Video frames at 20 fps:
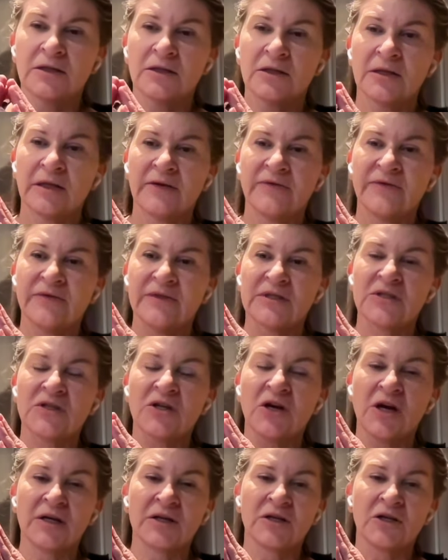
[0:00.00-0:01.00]
if it's
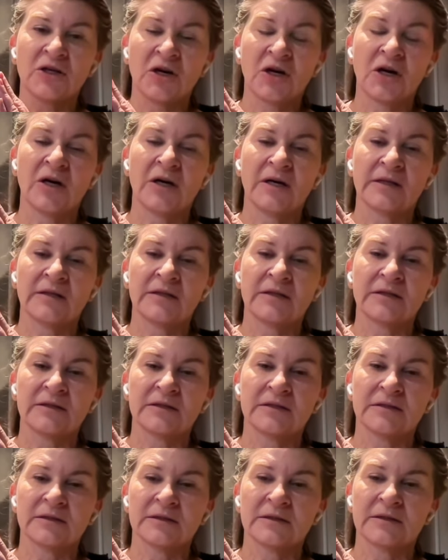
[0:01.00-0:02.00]
not God
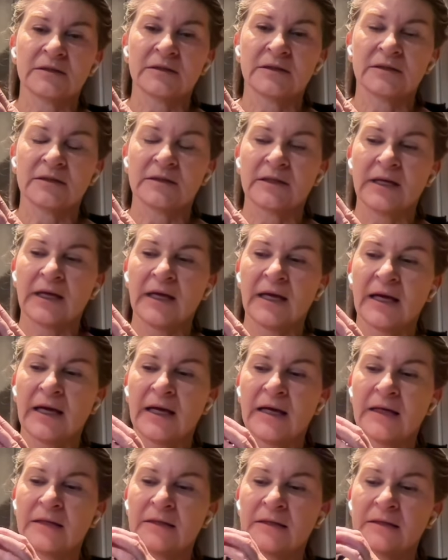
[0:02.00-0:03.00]

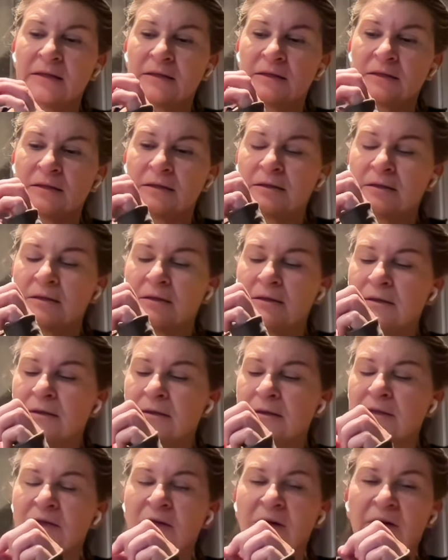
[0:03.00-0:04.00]
and
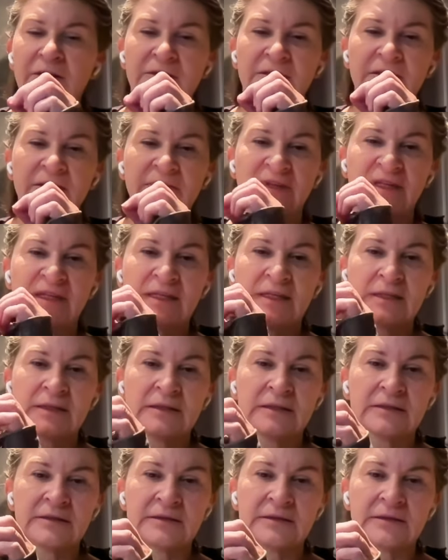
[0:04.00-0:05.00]
the Garden of
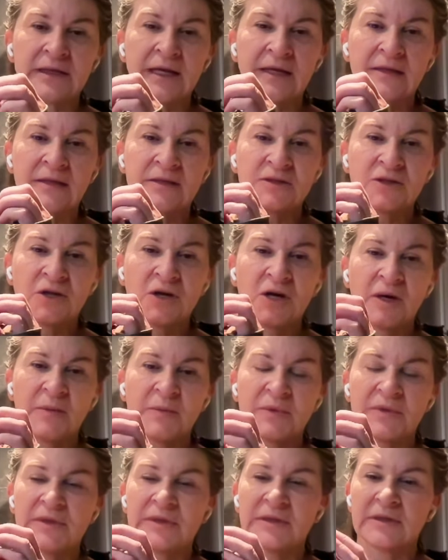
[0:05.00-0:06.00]
Eden at the
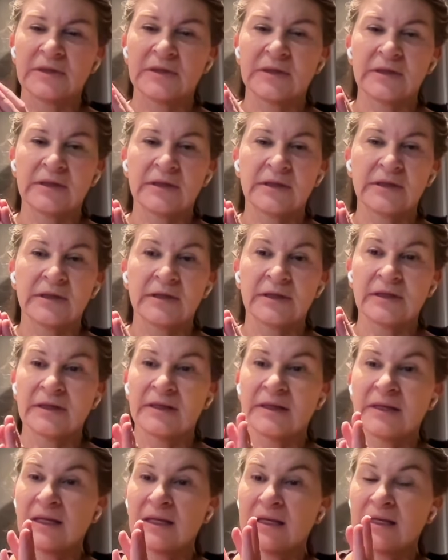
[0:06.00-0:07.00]
top,
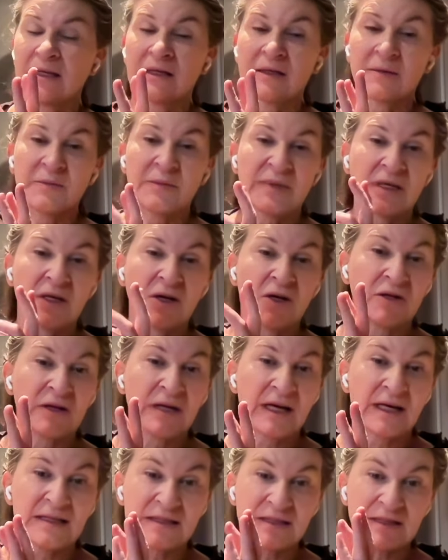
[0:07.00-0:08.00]
then it can be all
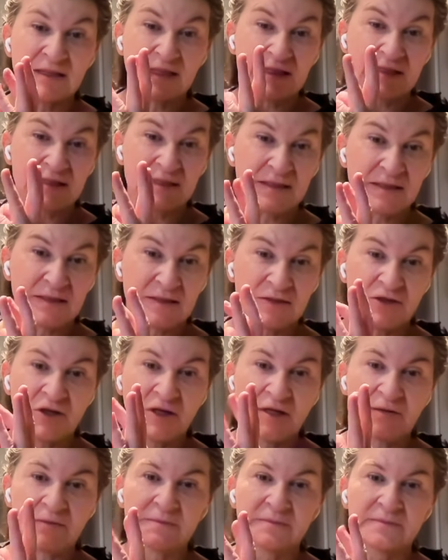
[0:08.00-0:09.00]
kinds of things at the
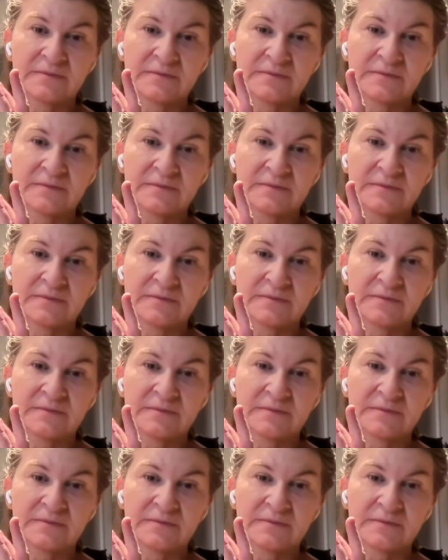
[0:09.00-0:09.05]
top.